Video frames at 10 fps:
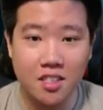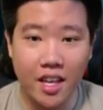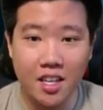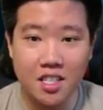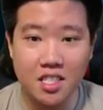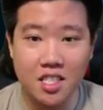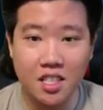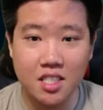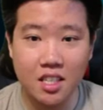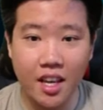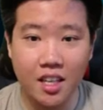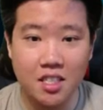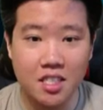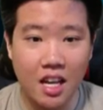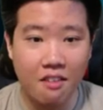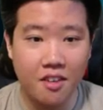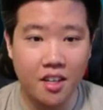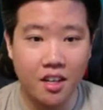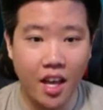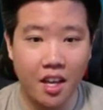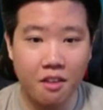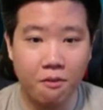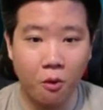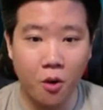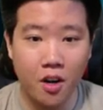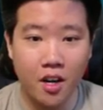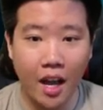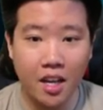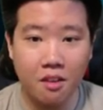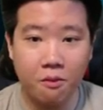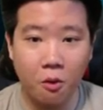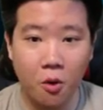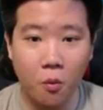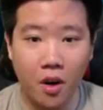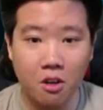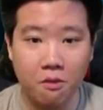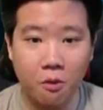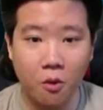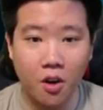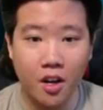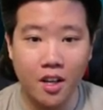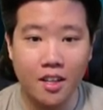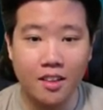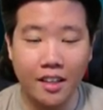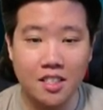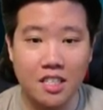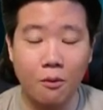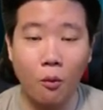86, 87, 84, 94, 104, 97.